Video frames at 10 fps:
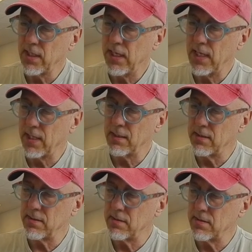get it
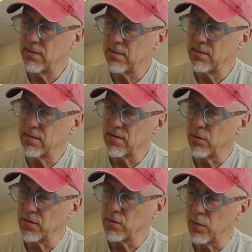so
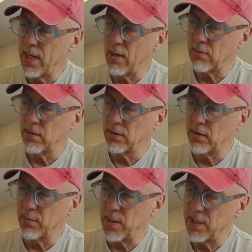it's round a
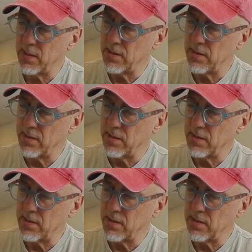little bit.